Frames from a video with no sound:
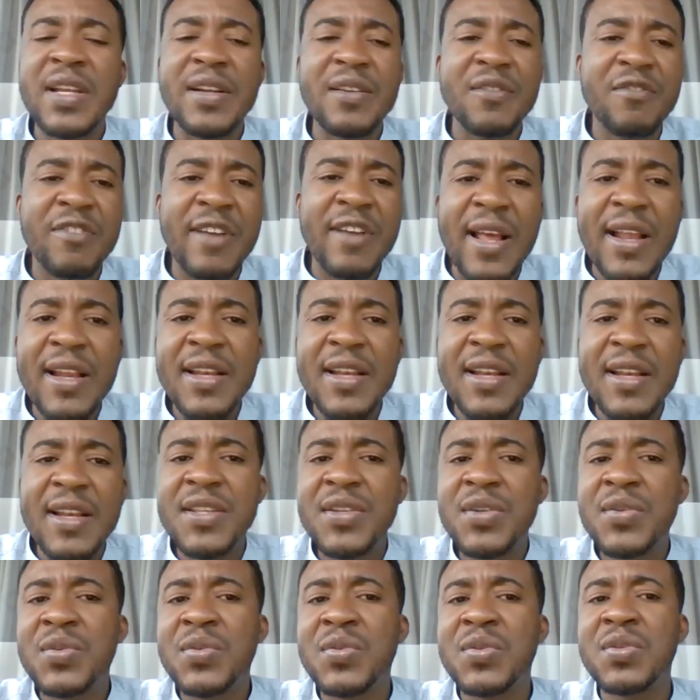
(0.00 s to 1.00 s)
and
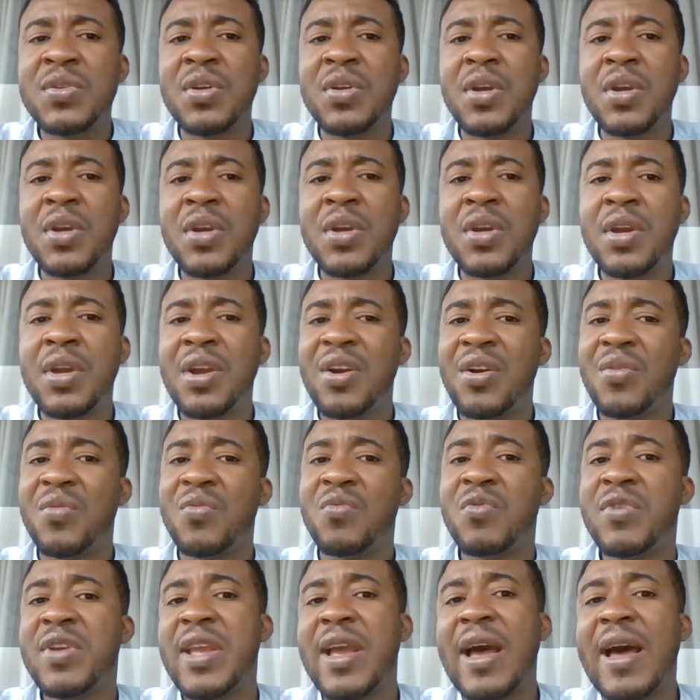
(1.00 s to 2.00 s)
values,
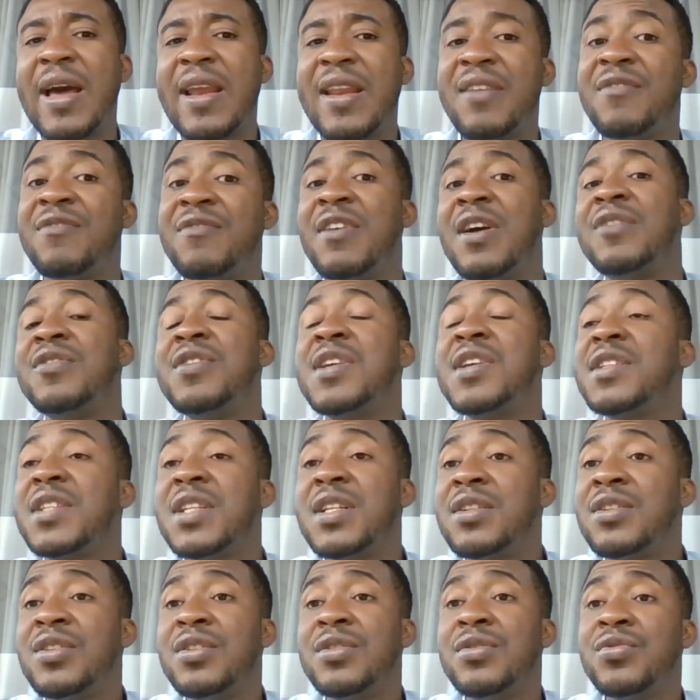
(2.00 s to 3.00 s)
we are
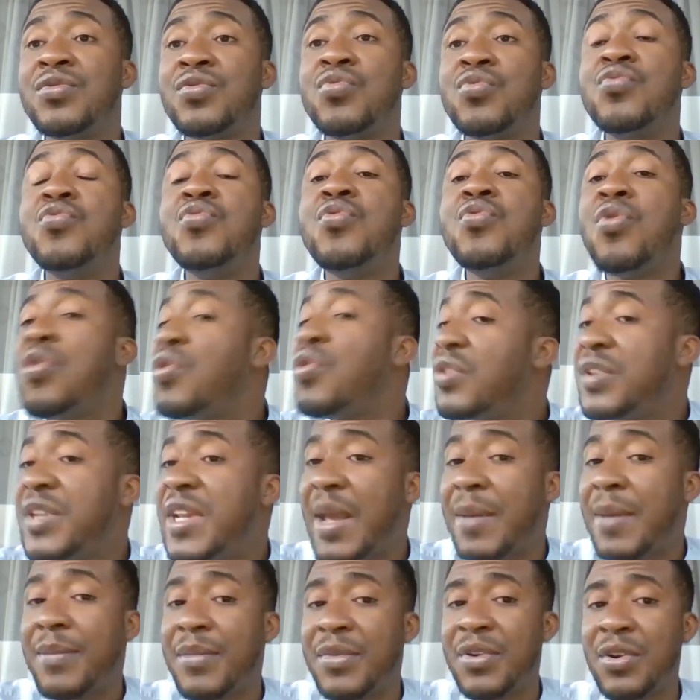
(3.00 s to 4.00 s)
evaluated to know
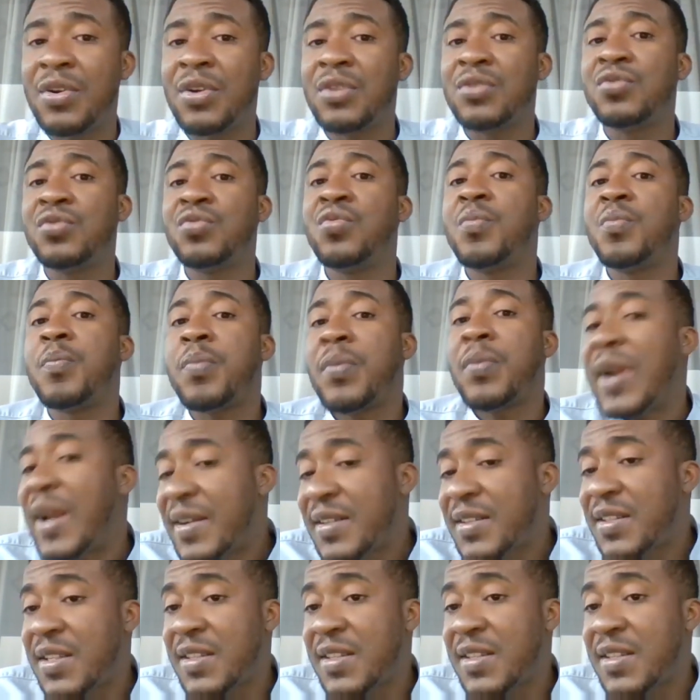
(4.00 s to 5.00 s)
them, not to
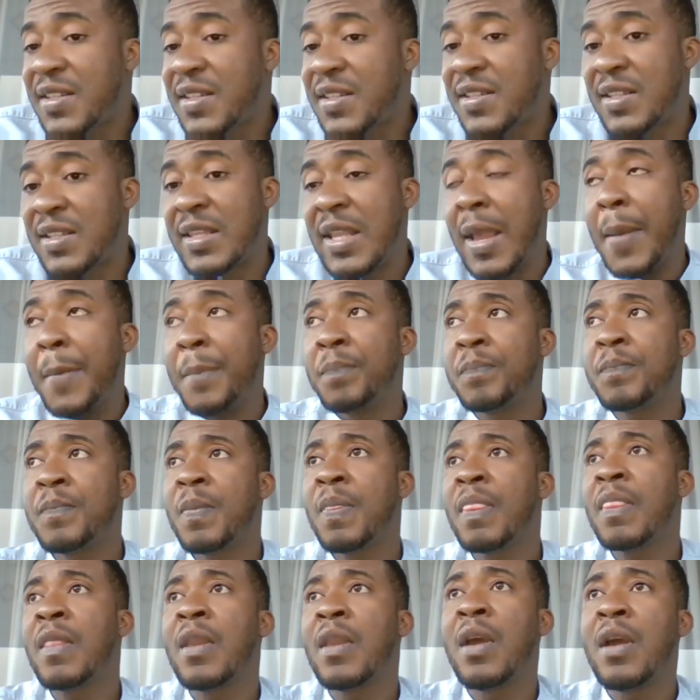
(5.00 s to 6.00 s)
practice them.
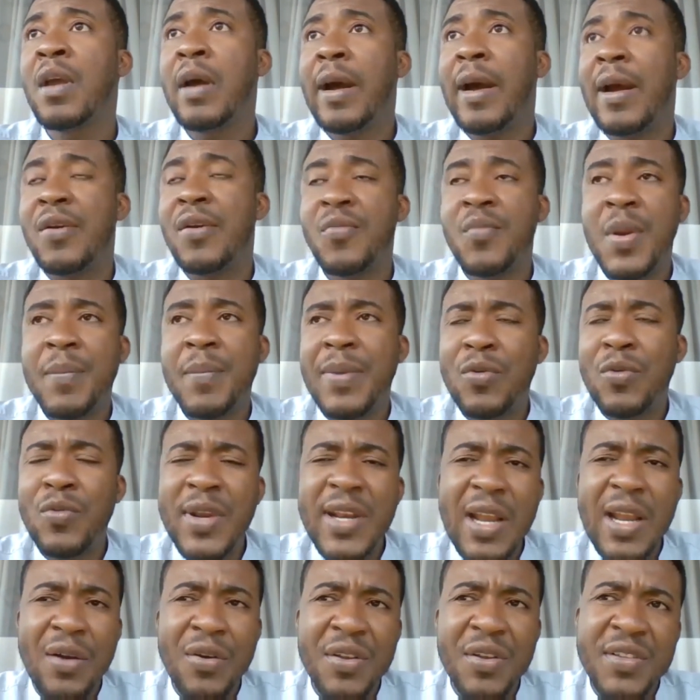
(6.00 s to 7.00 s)
I remember
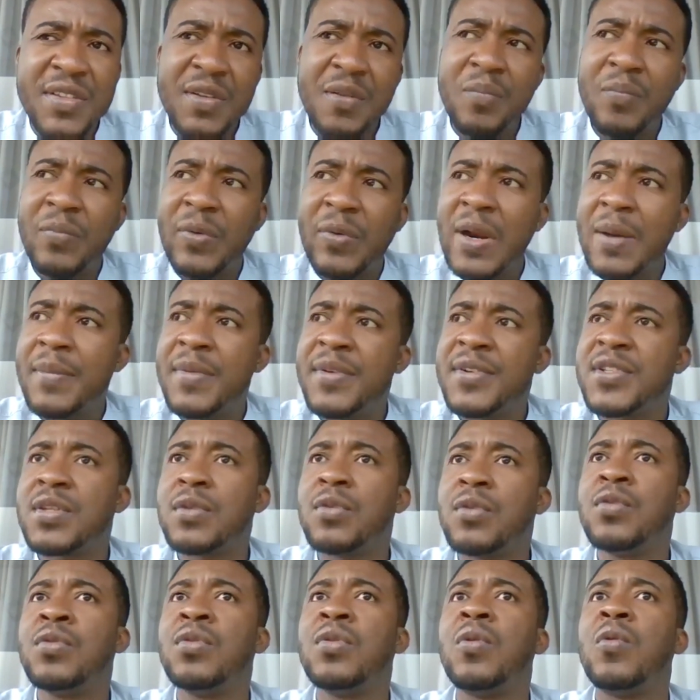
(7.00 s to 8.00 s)
when I was in primary
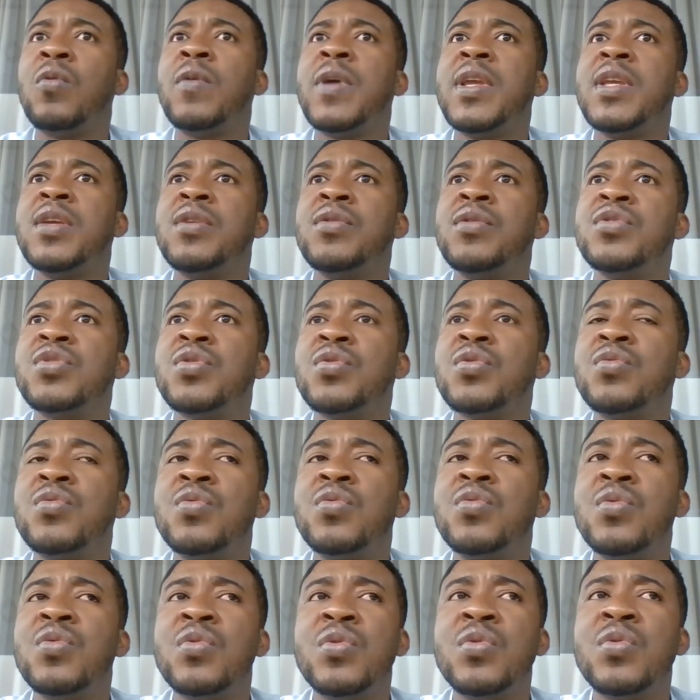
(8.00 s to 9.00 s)
school, we used to
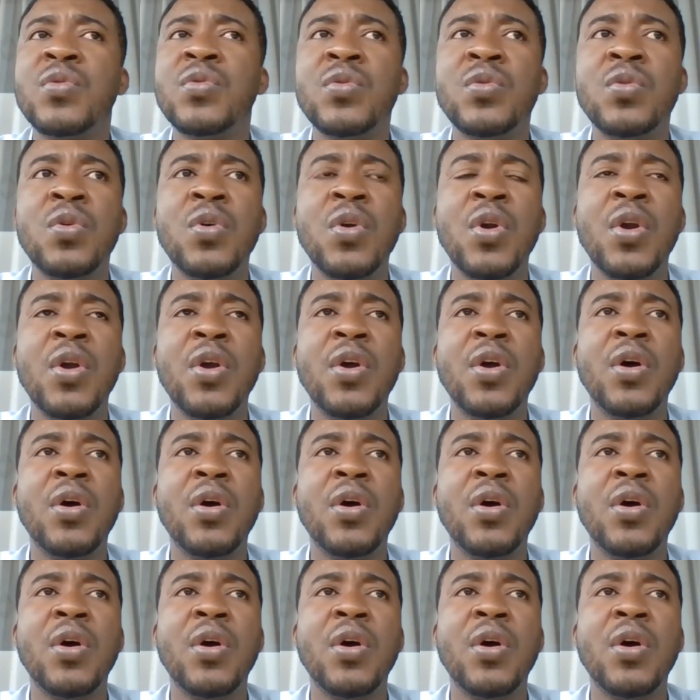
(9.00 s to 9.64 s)
do